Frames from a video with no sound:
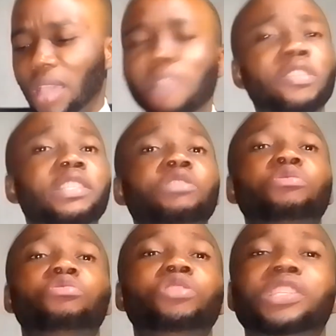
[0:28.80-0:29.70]
everything
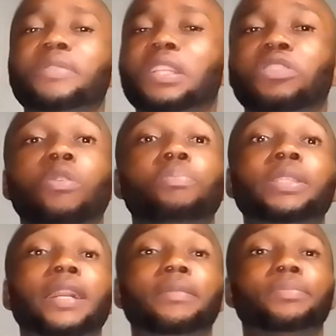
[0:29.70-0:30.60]
you do is even on
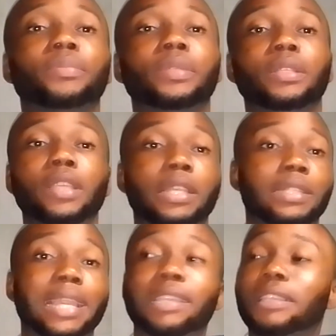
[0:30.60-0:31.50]
computer. Yes,
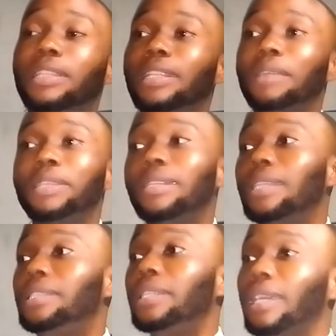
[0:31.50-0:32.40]
like in outside
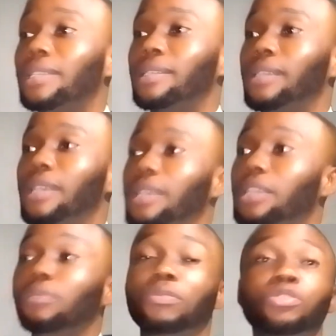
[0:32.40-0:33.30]
Nigeria,
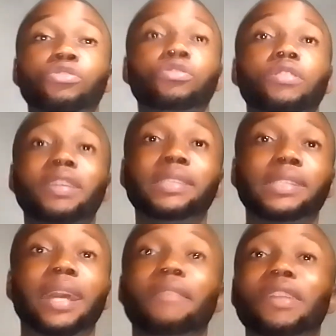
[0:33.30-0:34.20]
in most
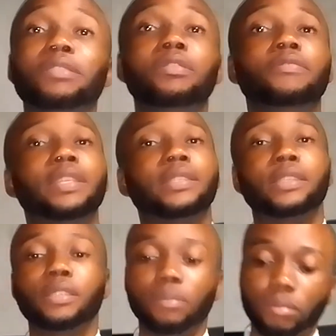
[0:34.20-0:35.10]
universities, Harvard
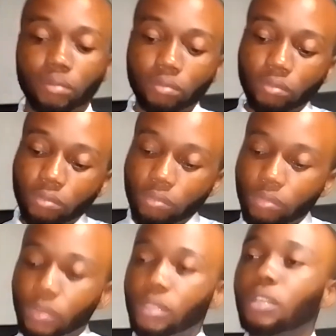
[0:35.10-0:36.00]
University,
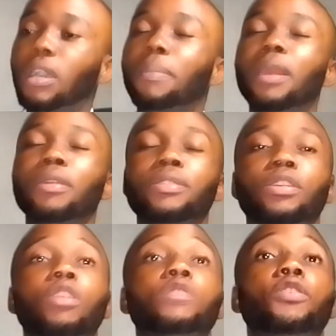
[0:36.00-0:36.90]
talk about
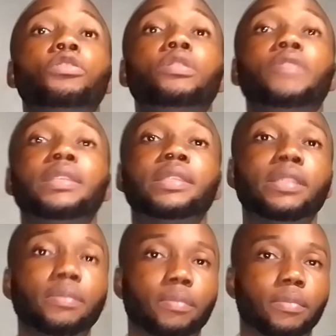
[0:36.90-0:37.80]
Oxford University,